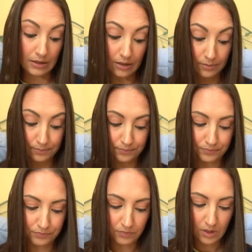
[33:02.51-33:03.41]
that.
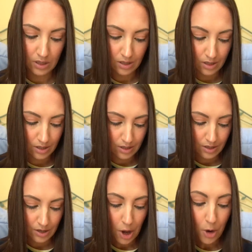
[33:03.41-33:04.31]

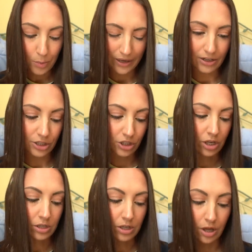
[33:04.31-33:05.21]
Oh my gosh,
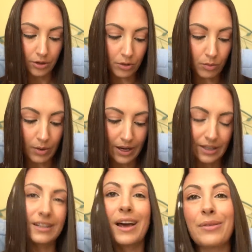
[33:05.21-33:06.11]
another
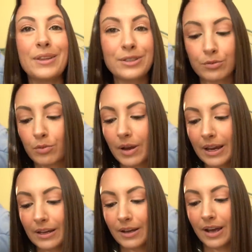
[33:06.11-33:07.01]
ring. Now, this
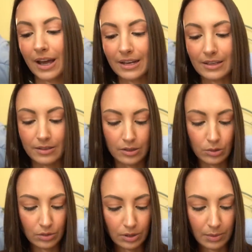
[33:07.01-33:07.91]
ring I
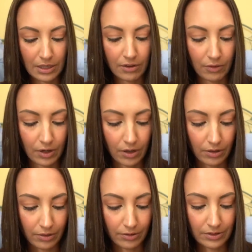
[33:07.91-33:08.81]
used to be different
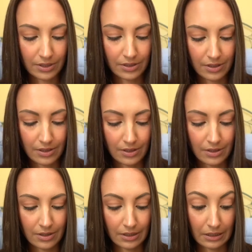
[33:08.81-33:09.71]
colors
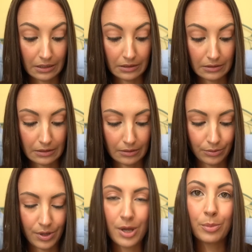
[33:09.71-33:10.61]
than it is now,
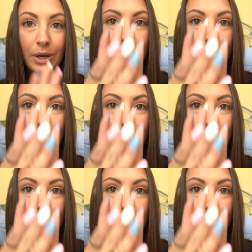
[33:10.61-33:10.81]
but I